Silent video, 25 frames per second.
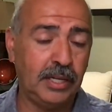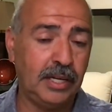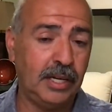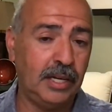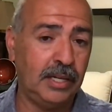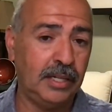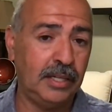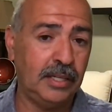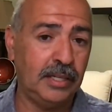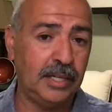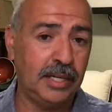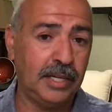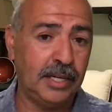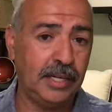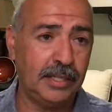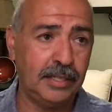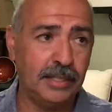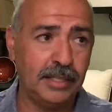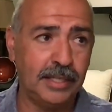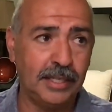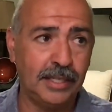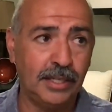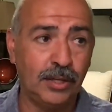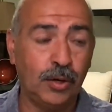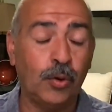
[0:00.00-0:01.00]
and
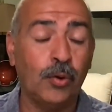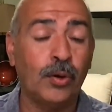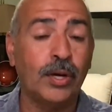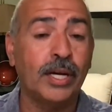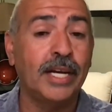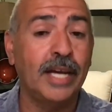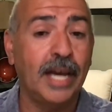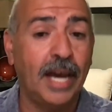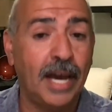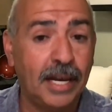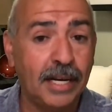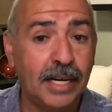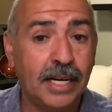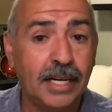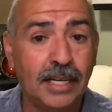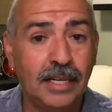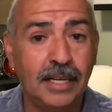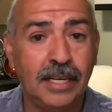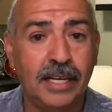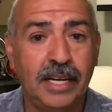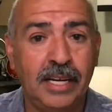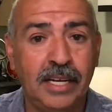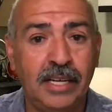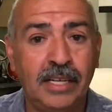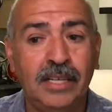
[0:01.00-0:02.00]
it
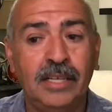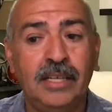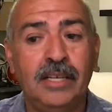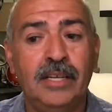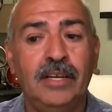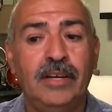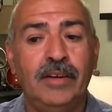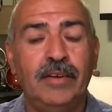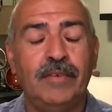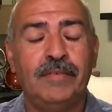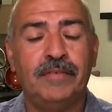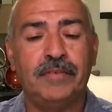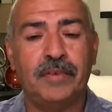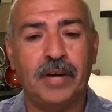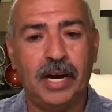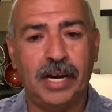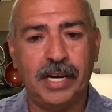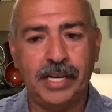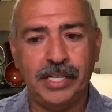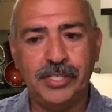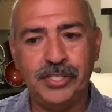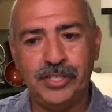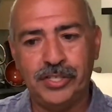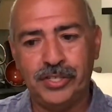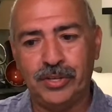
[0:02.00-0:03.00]
organically
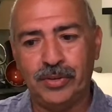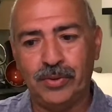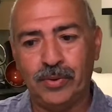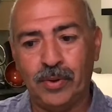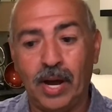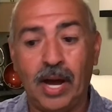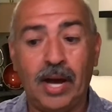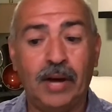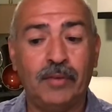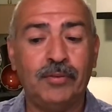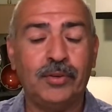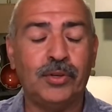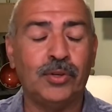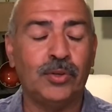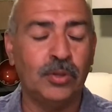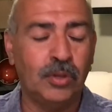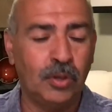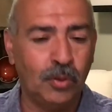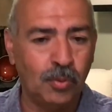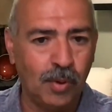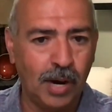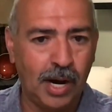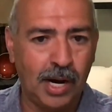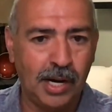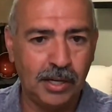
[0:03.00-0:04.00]
finds you after a
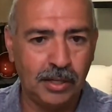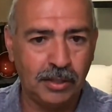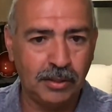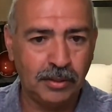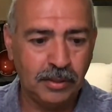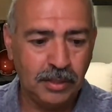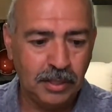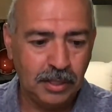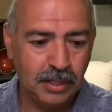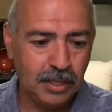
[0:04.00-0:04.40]
while.